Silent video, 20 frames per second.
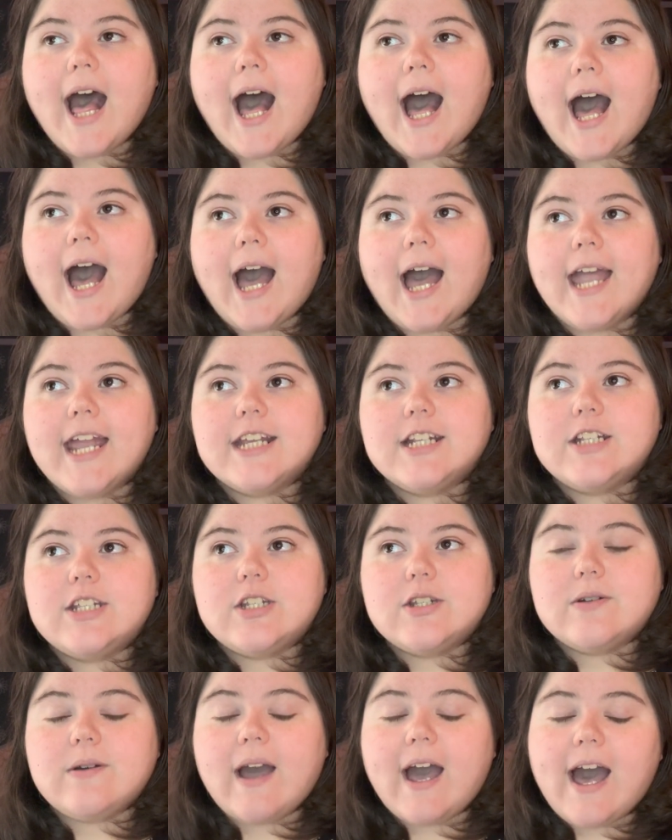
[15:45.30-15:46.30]
I
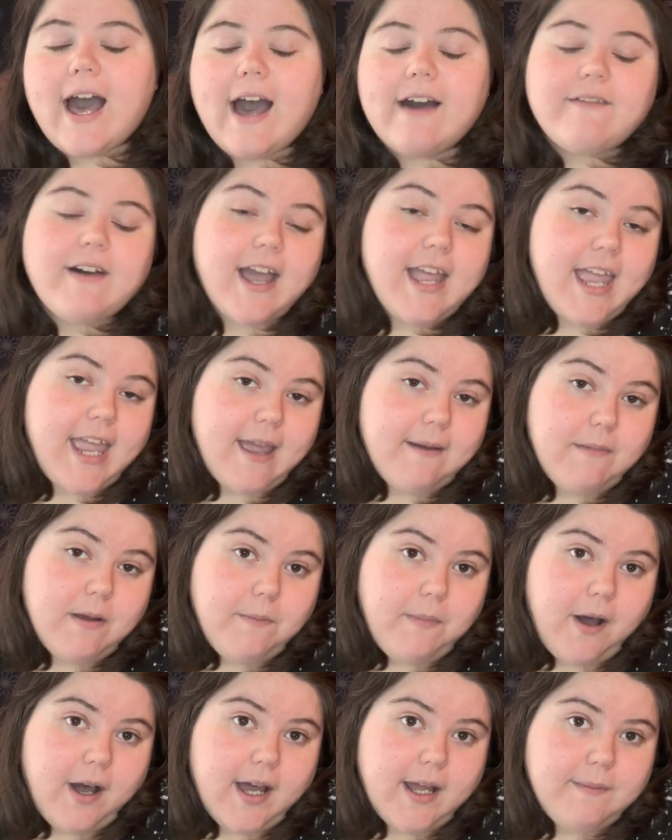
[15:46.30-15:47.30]
am a
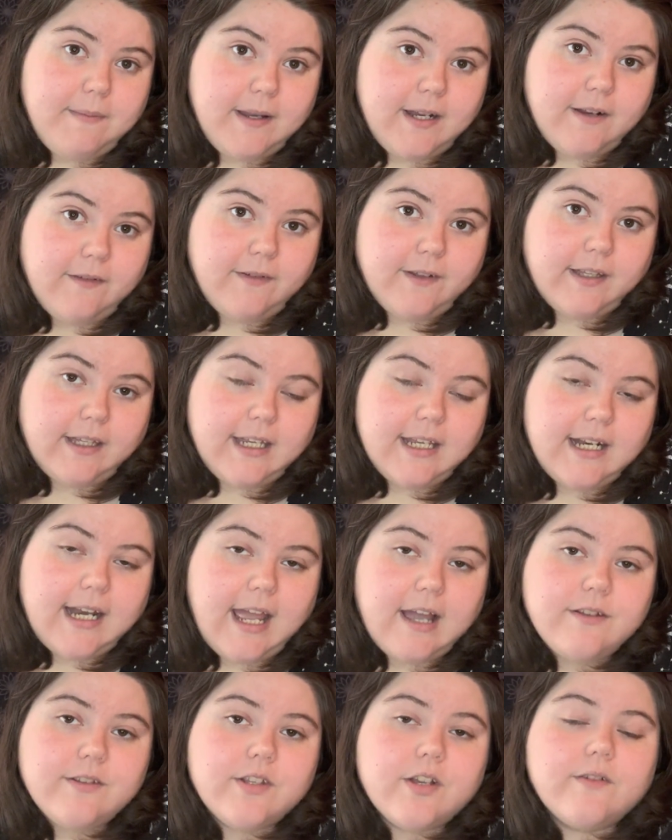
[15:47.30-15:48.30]
Podbean affiliate
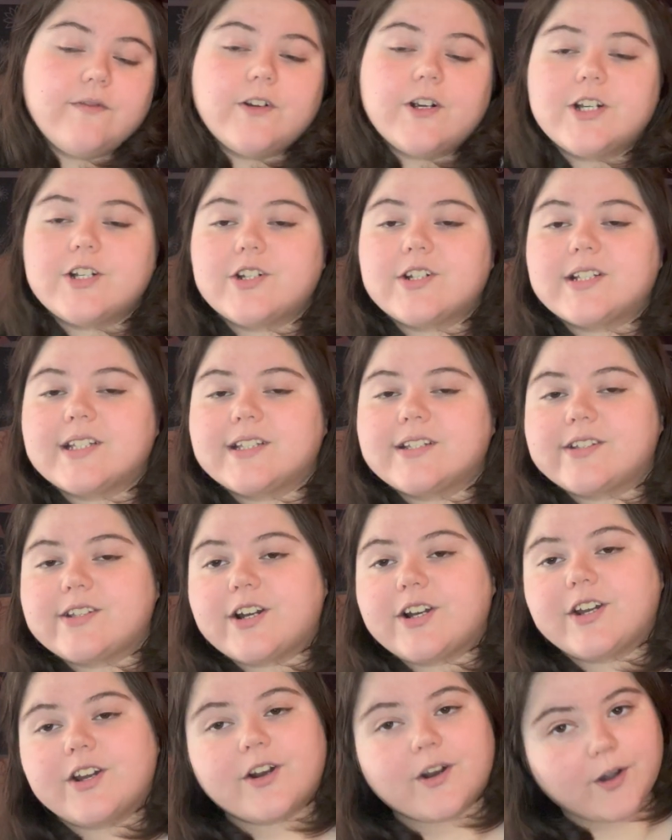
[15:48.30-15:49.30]
now, so if you're interested in
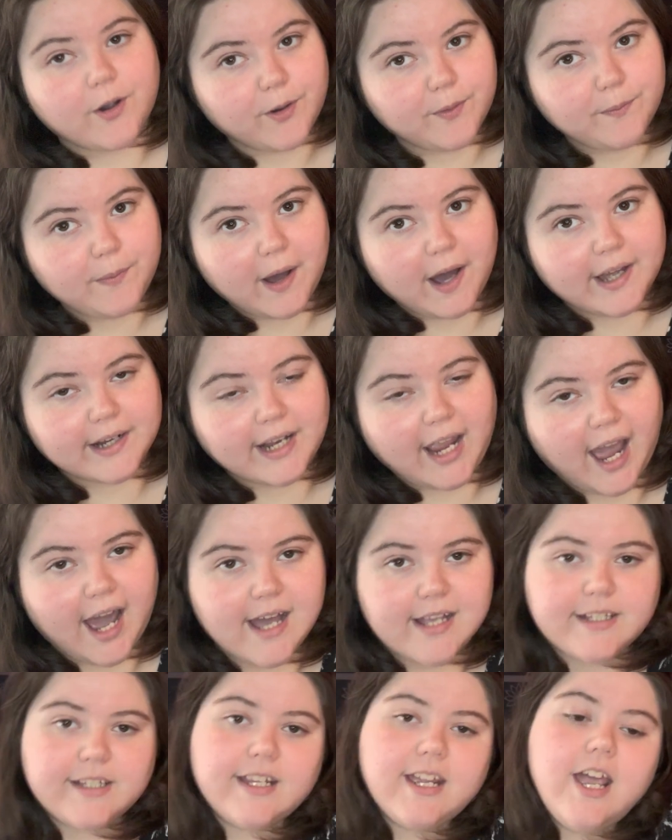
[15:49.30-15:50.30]
starting your own
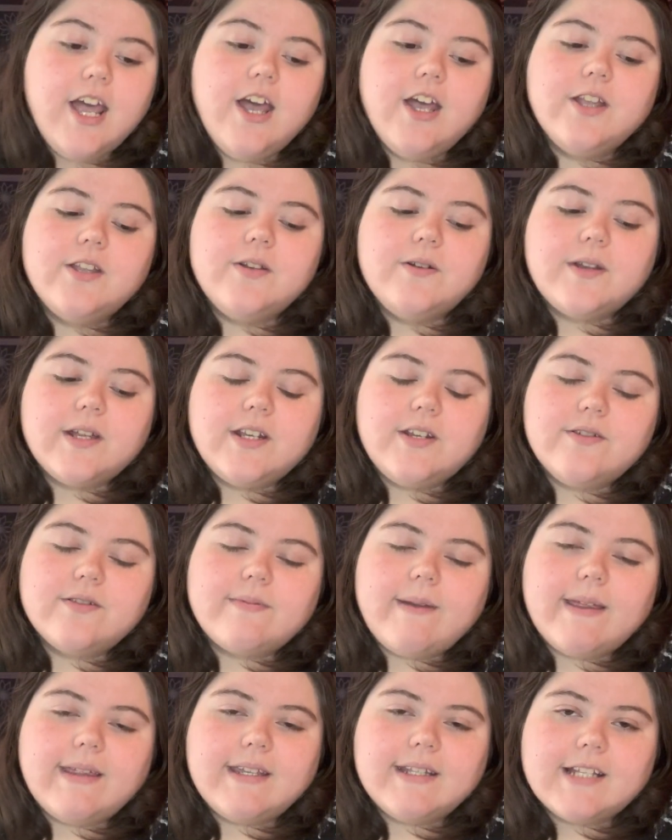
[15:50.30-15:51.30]
podcast, you can use
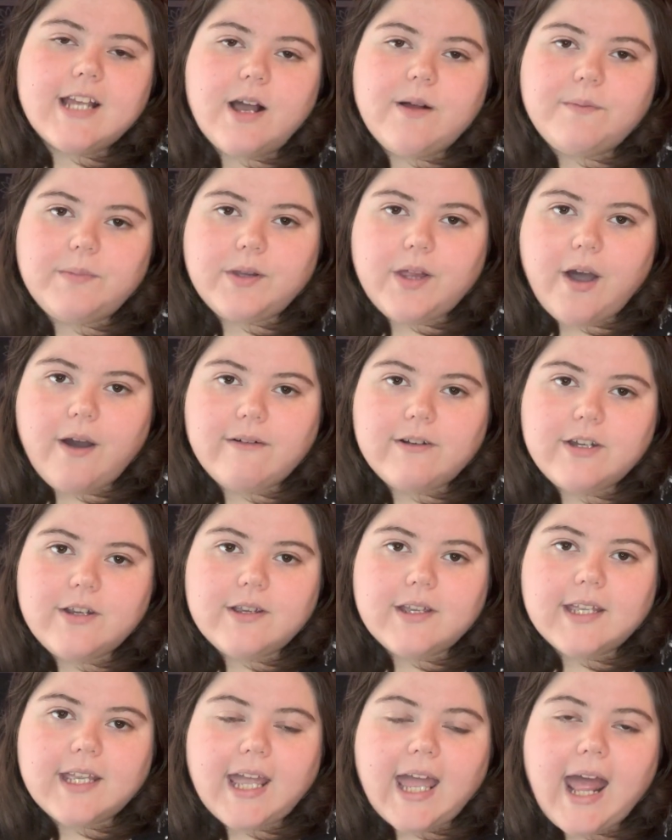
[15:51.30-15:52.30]
my link down below and you
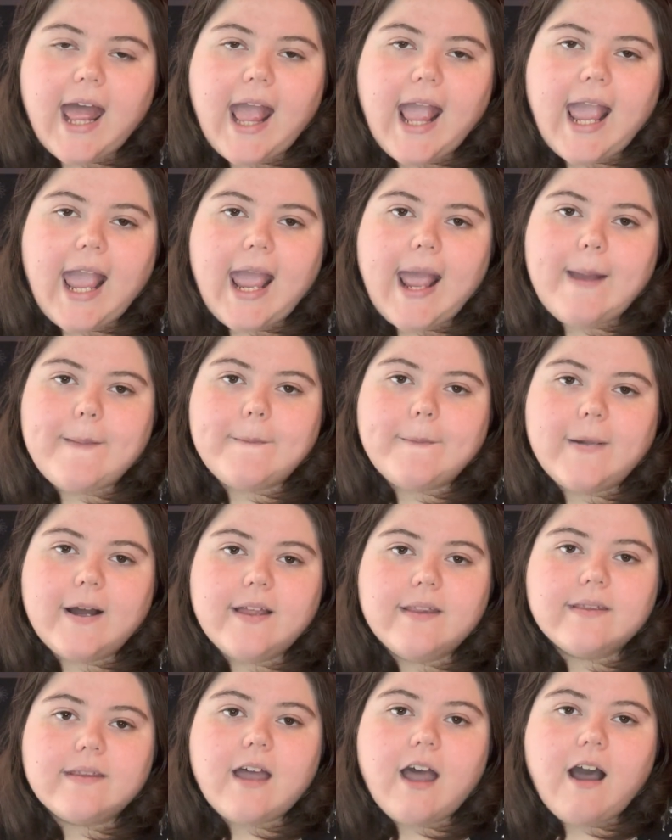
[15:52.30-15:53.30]
can get a
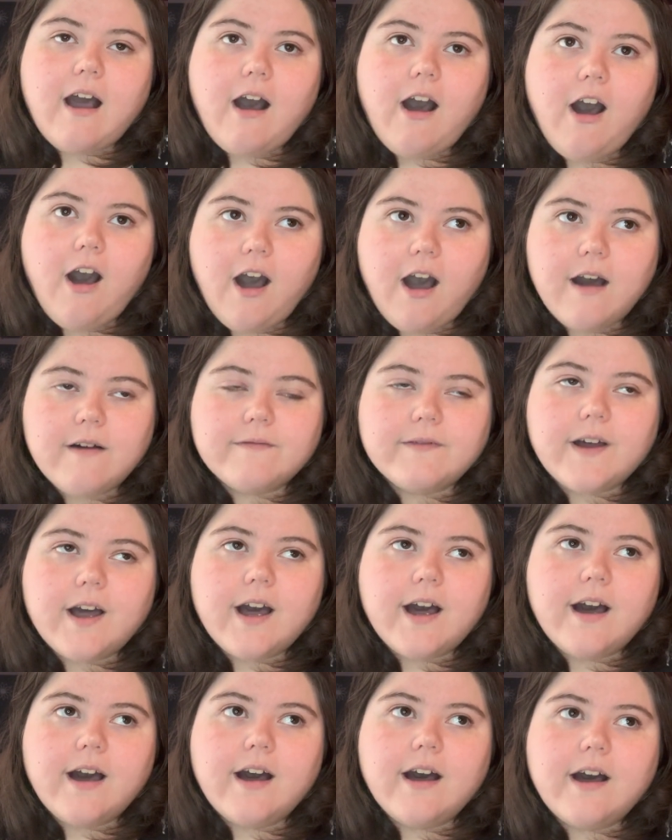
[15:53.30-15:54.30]
month off
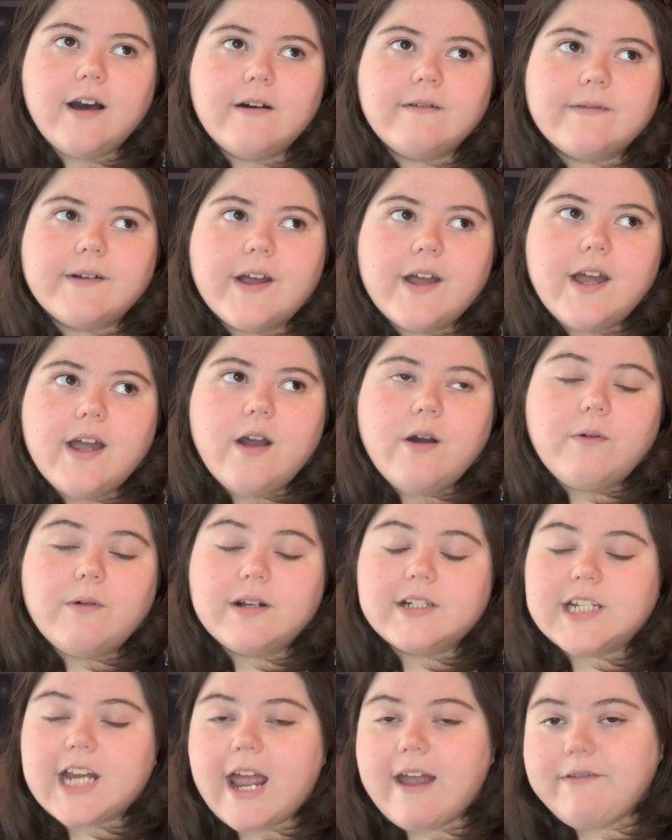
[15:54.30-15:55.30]
of
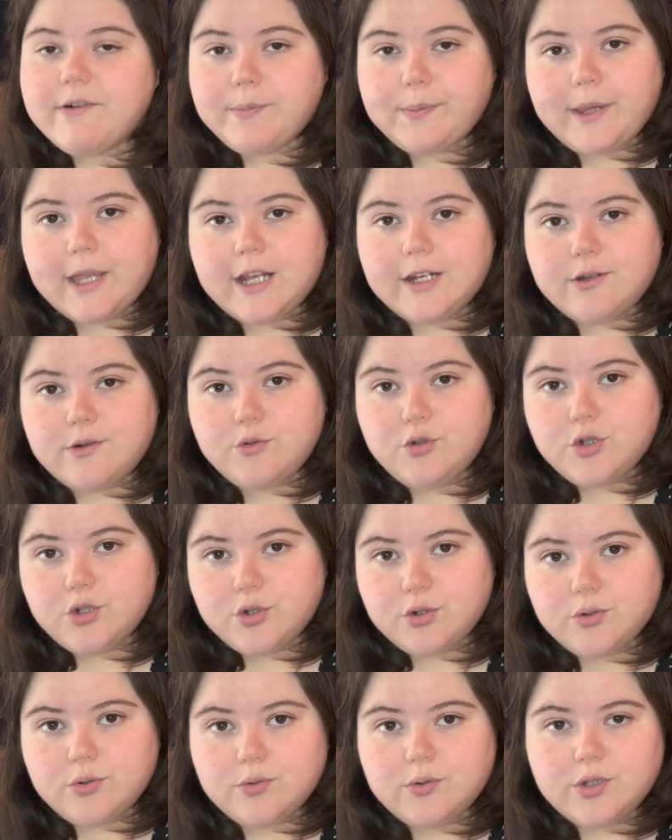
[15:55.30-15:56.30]
whichever plan you
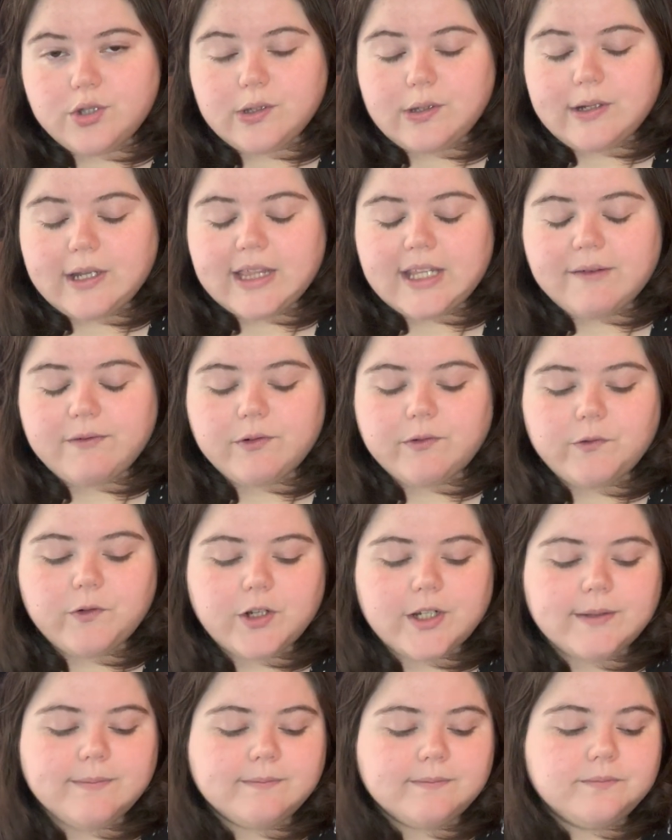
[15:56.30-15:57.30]
choose, so you'll get that for
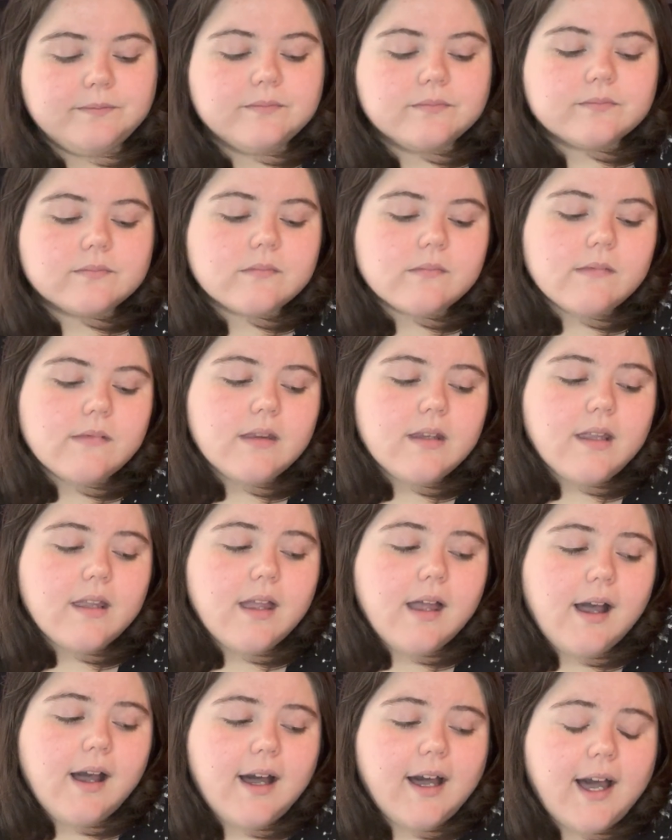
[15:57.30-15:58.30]
free.
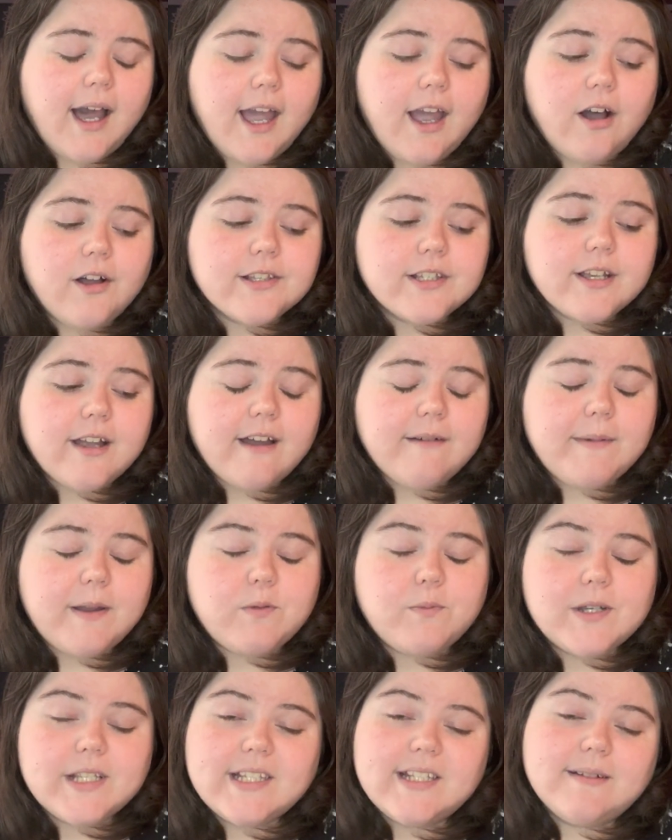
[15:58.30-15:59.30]
I also have my
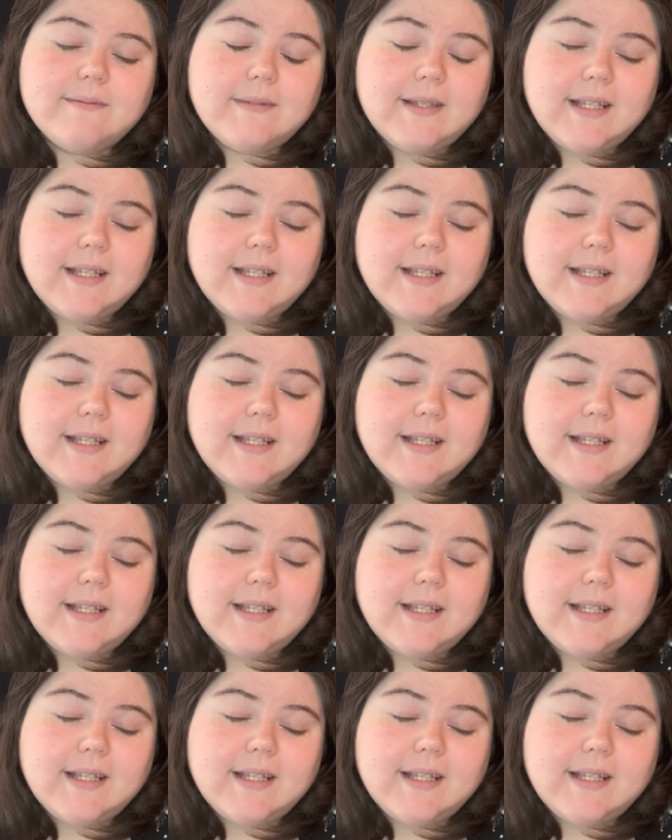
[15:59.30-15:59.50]
wisdom